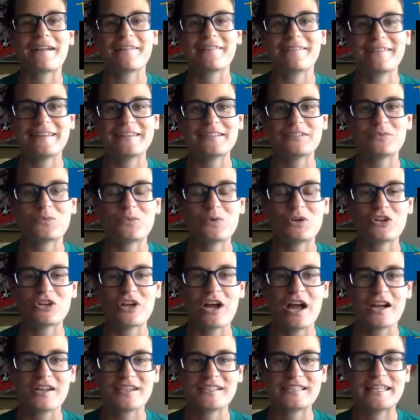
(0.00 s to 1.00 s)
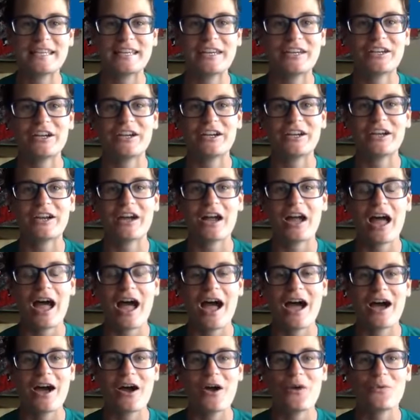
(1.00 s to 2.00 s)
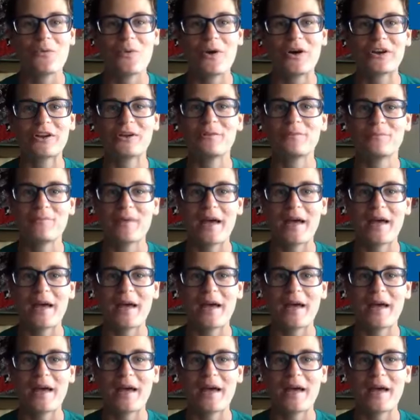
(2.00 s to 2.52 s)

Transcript: Liz Wilcox here. Welcome